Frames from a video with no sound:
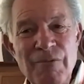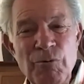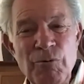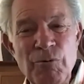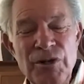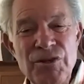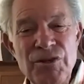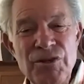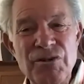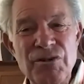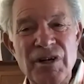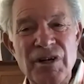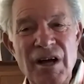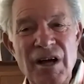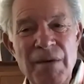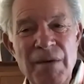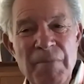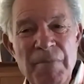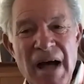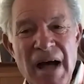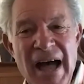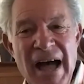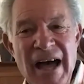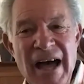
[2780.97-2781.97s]
out of it is
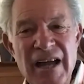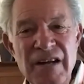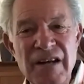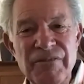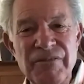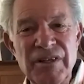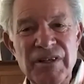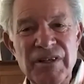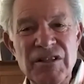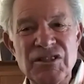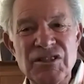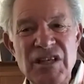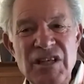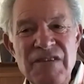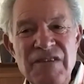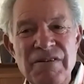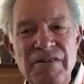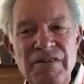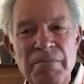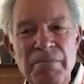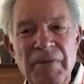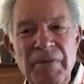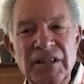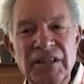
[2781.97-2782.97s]
even much higher,
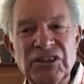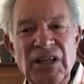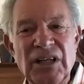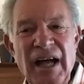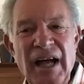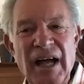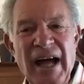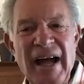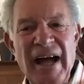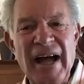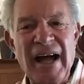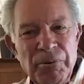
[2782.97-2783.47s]
because it's like